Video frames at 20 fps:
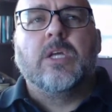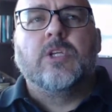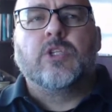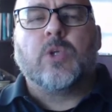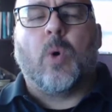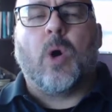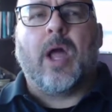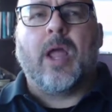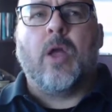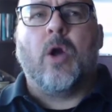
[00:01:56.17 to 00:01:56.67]

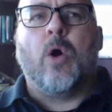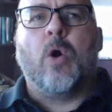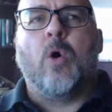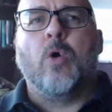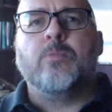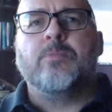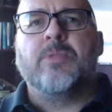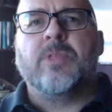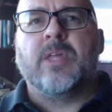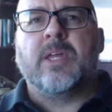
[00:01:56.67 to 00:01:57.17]
So I
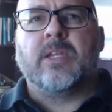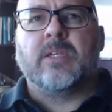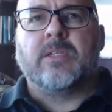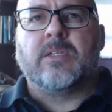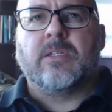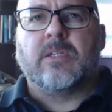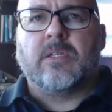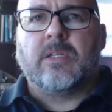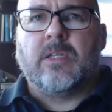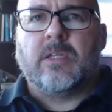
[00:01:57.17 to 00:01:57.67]
hope
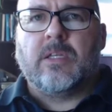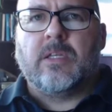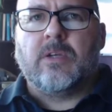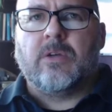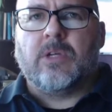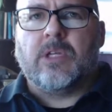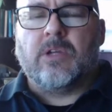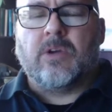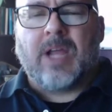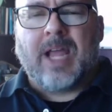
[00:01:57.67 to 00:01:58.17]
that
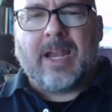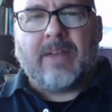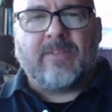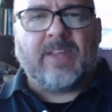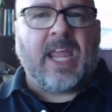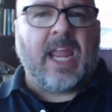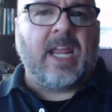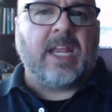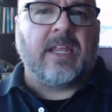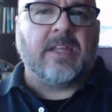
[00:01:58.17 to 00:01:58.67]
you're kind of
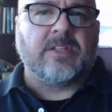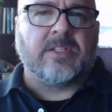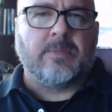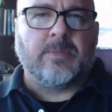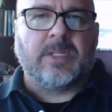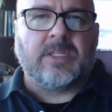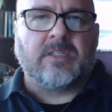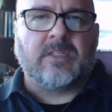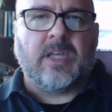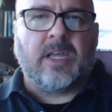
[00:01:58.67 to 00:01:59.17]
gaining
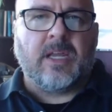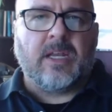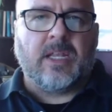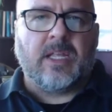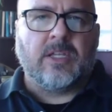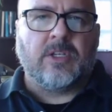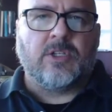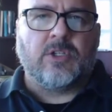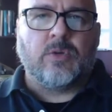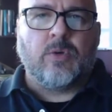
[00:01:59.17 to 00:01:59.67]
some insight
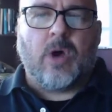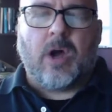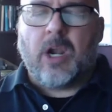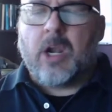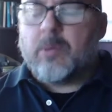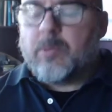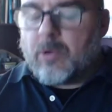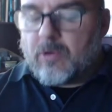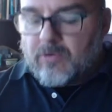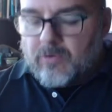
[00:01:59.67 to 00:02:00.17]
into how
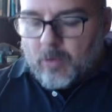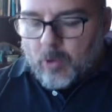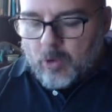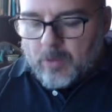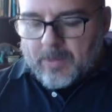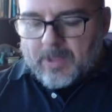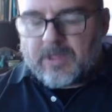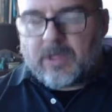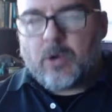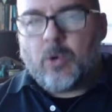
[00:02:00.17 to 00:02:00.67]
to
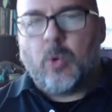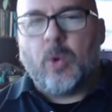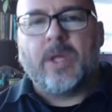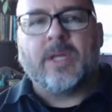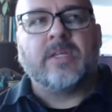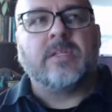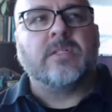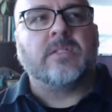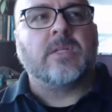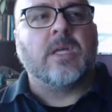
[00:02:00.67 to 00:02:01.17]
perform on the
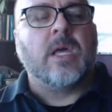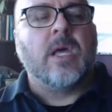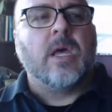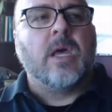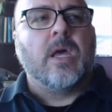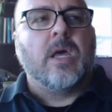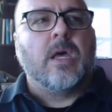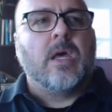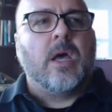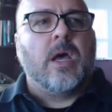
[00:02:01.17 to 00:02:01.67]
quiz.
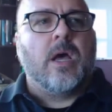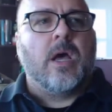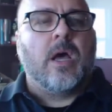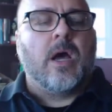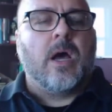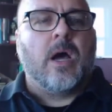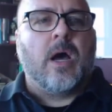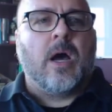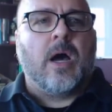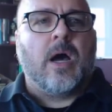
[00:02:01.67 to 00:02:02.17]

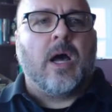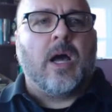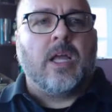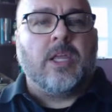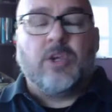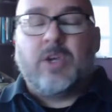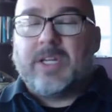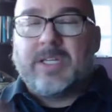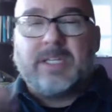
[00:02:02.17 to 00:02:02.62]
You